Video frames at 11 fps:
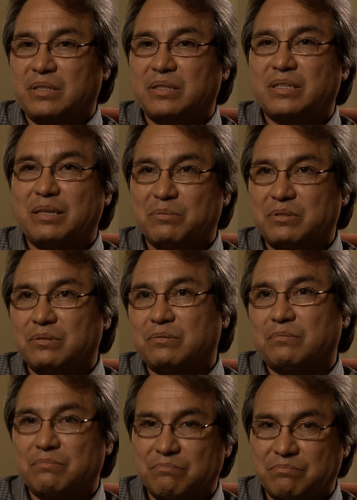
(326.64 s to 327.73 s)
an attempt
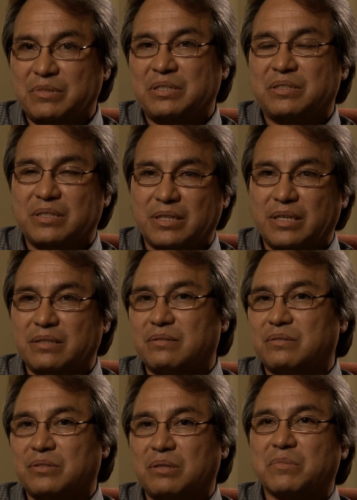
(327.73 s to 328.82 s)
to instigate
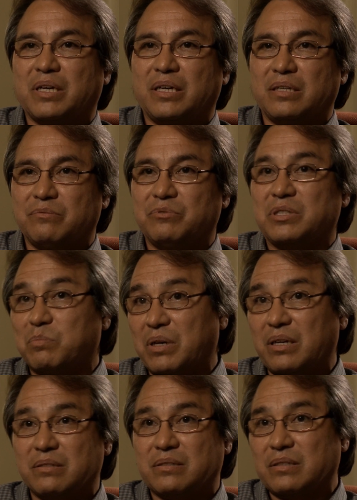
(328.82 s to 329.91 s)
some kind of
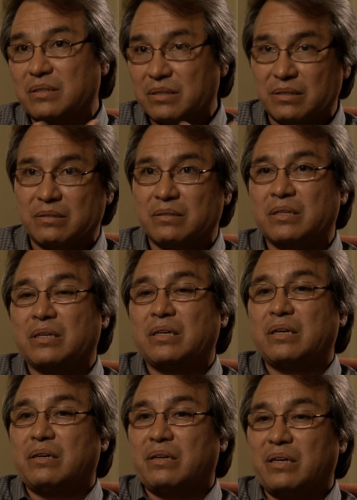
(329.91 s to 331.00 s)
response that can
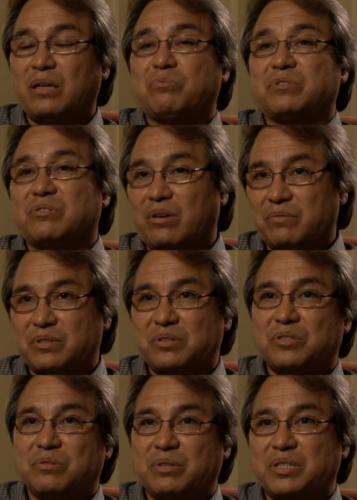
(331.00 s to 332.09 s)
help resolve the
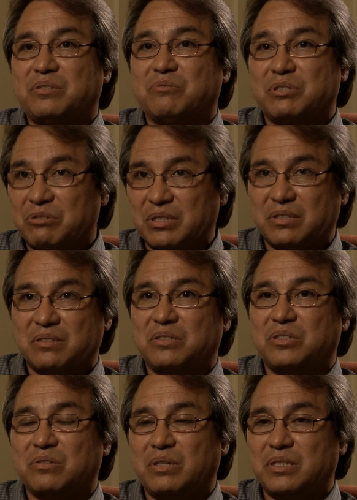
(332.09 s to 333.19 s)
situation or address the
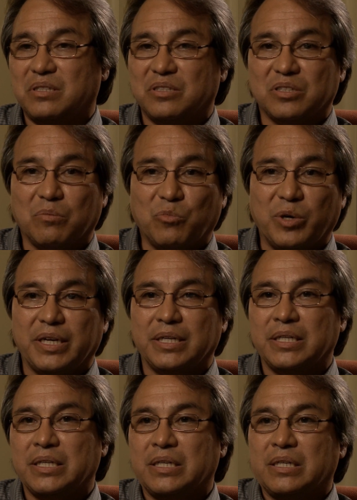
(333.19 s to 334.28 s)
situation in some way.
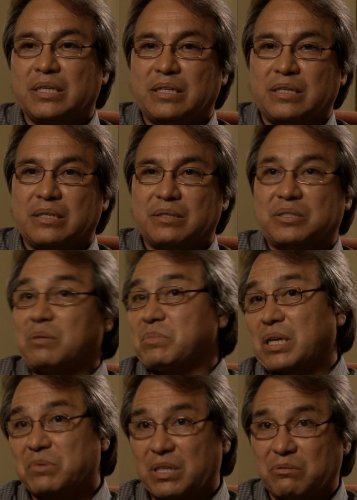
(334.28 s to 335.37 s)

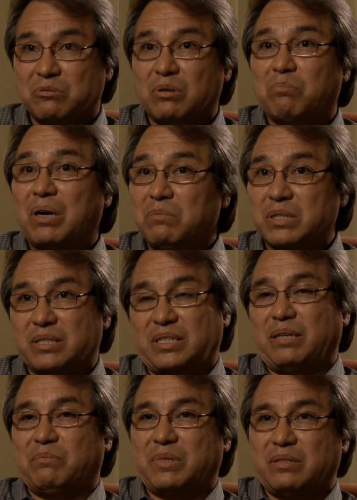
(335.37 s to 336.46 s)
Sometimes I will do a public
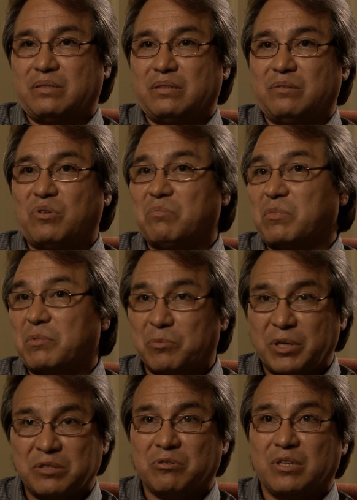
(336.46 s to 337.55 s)
statement in the form of a
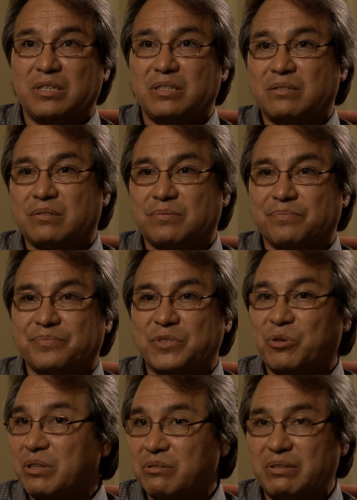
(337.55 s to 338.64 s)
press release
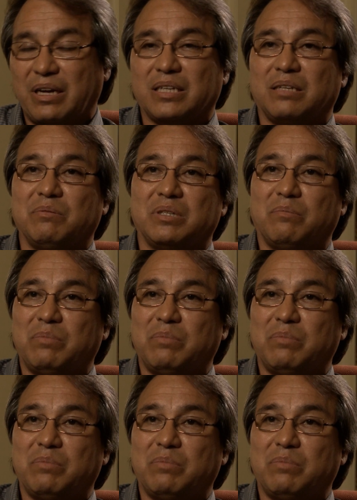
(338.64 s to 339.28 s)
or other document